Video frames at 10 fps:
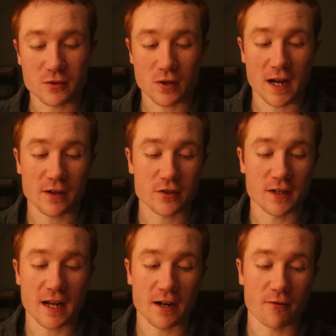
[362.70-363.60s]
attraction
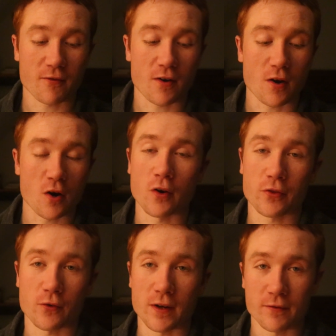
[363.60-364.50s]
out of all
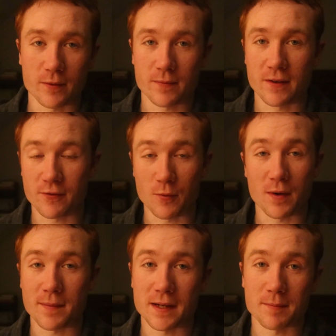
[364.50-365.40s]
3 of them, if you
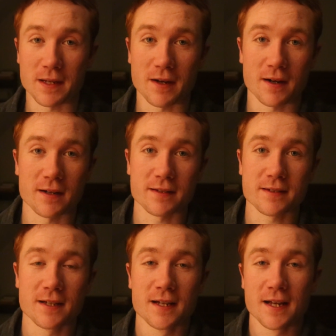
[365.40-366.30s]
want me to be honest.
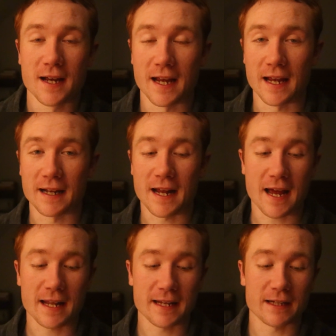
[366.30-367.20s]
And
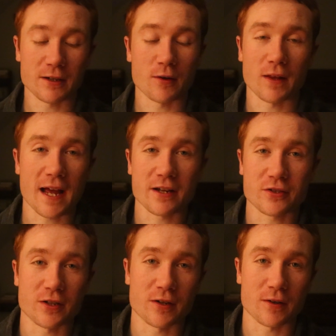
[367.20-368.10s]
I didn't go
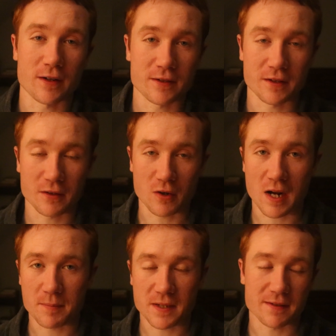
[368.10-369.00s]
last year into the
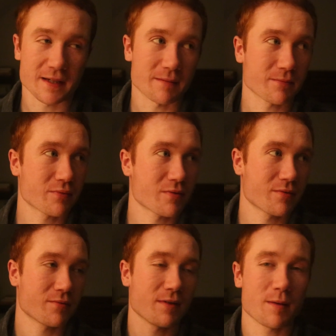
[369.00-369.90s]
crops. I was like,
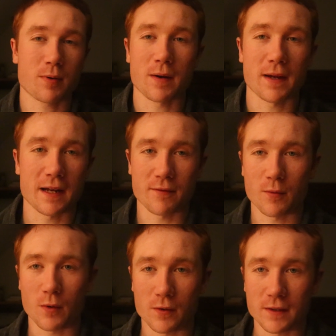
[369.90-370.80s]
it probably ain't even
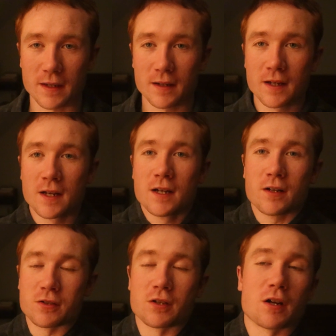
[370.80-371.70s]
worth it.
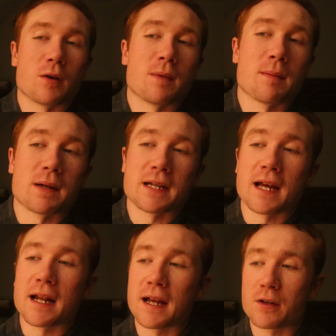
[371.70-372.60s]
Because, me and my
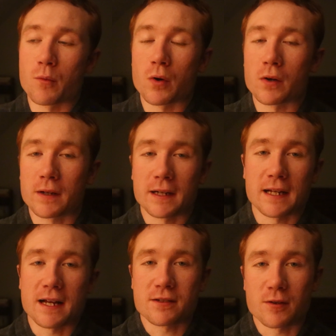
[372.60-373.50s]
dad had to work and it
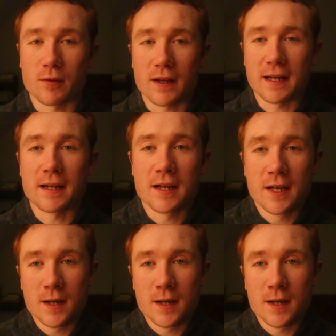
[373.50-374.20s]
got so late.